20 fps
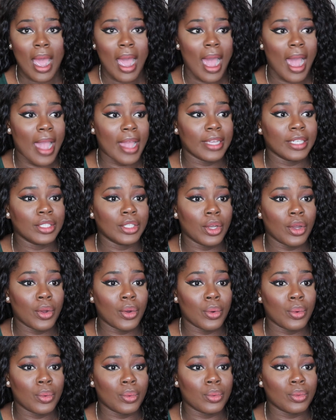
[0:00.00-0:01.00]
I
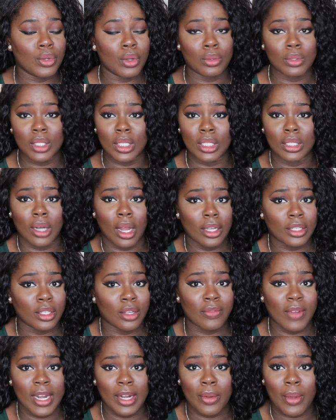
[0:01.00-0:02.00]
don't go to the doctor
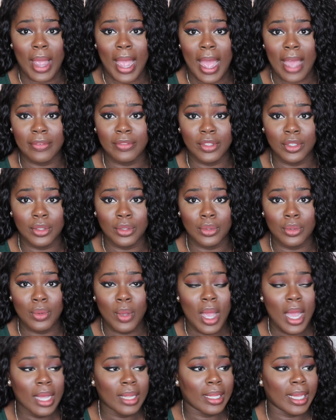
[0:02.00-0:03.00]
if I don't have
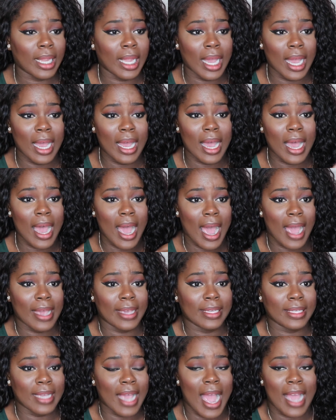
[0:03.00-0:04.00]
to. Like
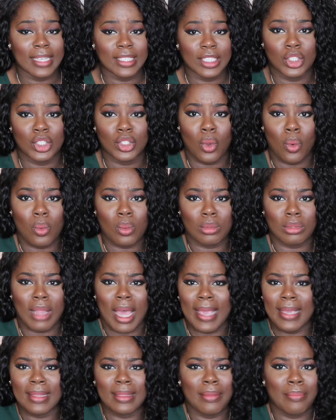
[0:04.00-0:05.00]
I don't
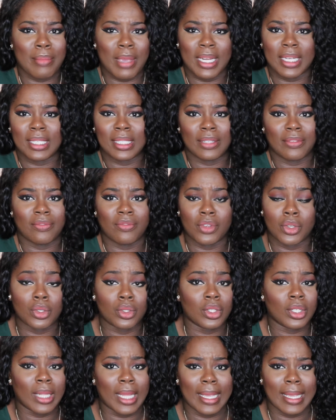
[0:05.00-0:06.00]
like the medicine
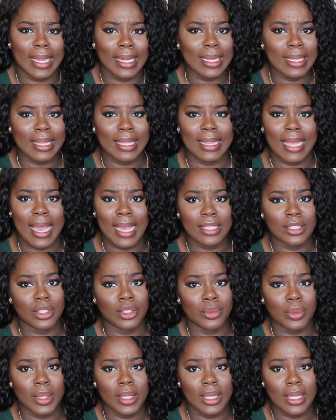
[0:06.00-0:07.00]
field or like anything that has to
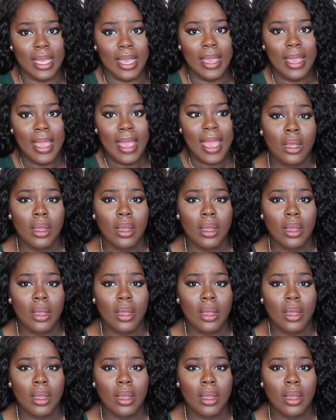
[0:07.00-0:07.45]
do with it.